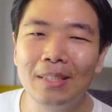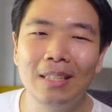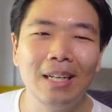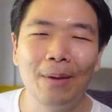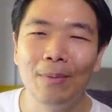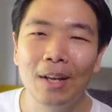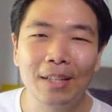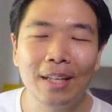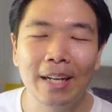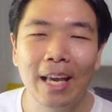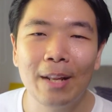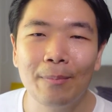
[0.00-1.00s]
I'm not
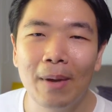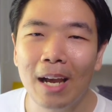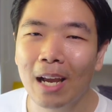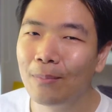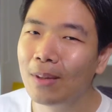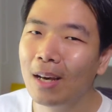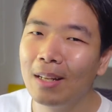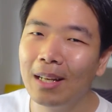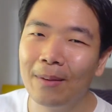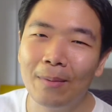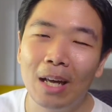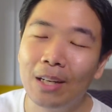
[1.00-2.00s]
gonna get it back. I'm
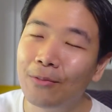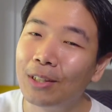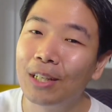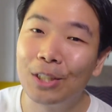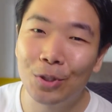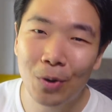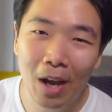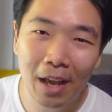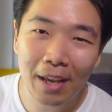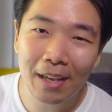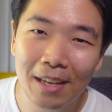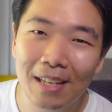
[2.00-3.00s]
not even gonna
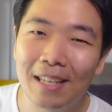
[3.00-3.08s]
try.